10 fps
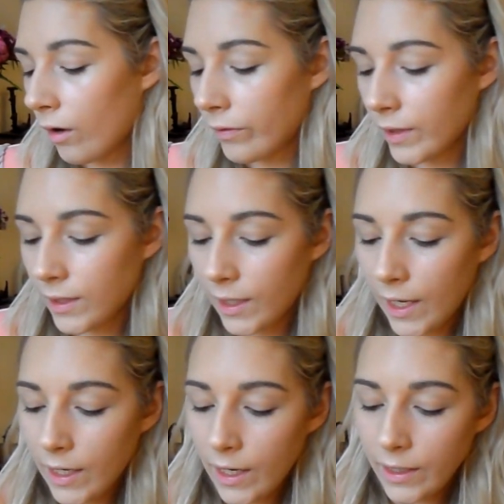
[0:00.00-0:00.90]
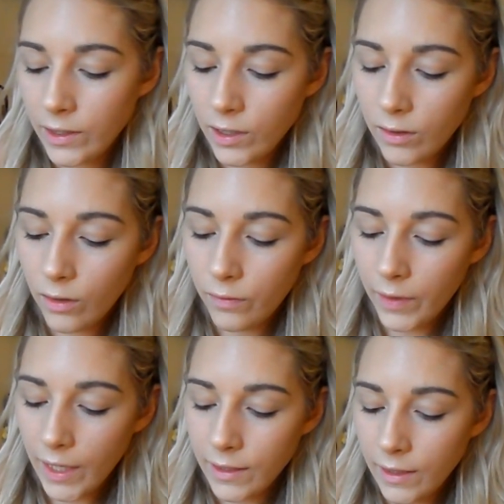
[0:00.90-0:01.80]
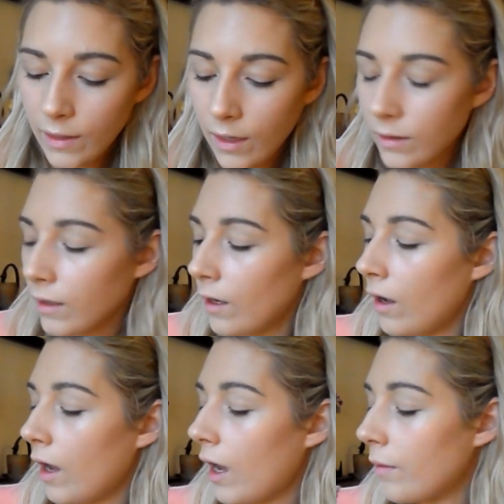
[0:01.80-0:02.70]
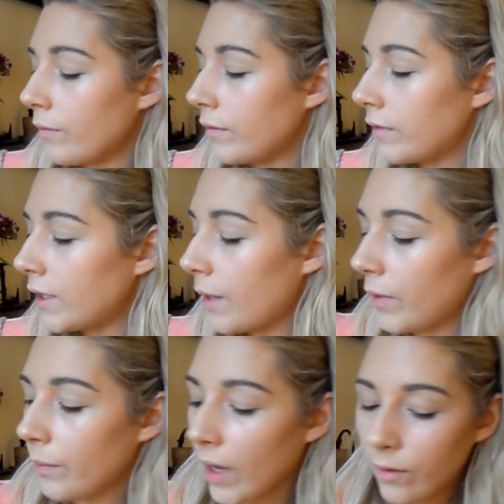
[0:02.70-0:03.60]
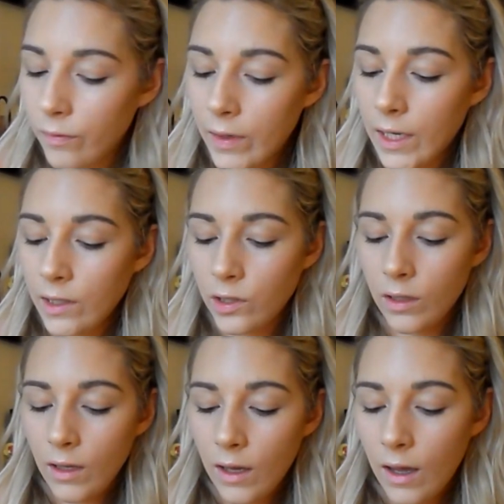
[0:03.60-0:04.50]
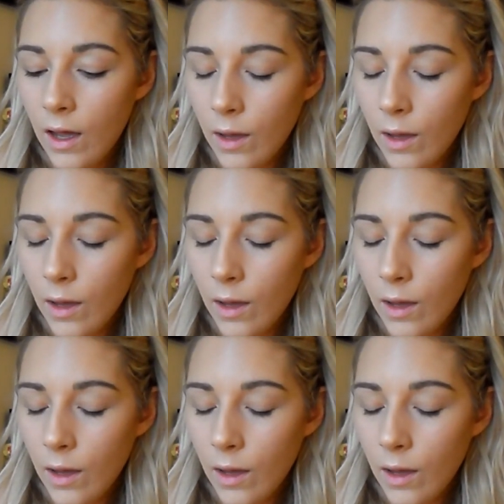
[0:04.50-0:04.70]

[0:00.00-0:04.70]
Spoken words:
on the skin, and it's just good for getting that semi-matte finish.